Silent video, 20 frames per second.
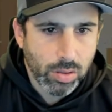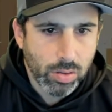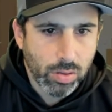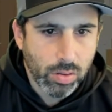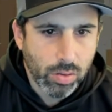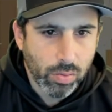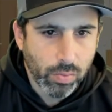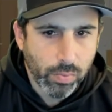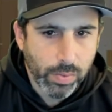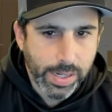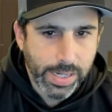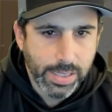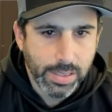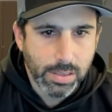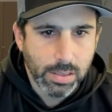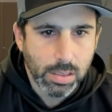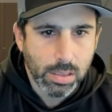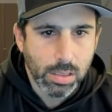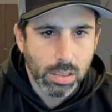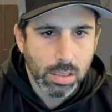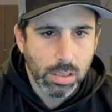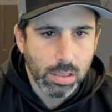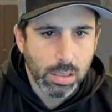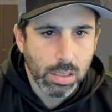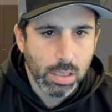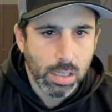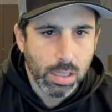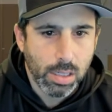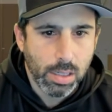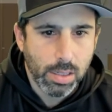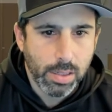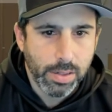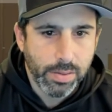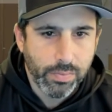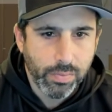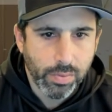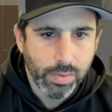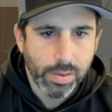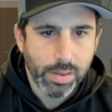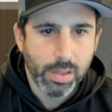great if
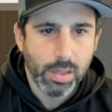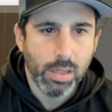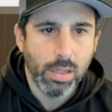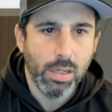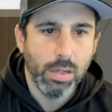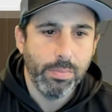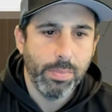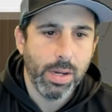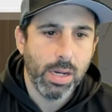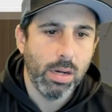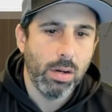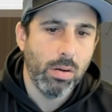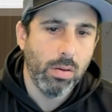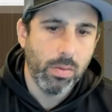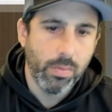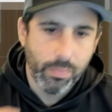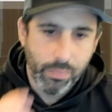we're thinking about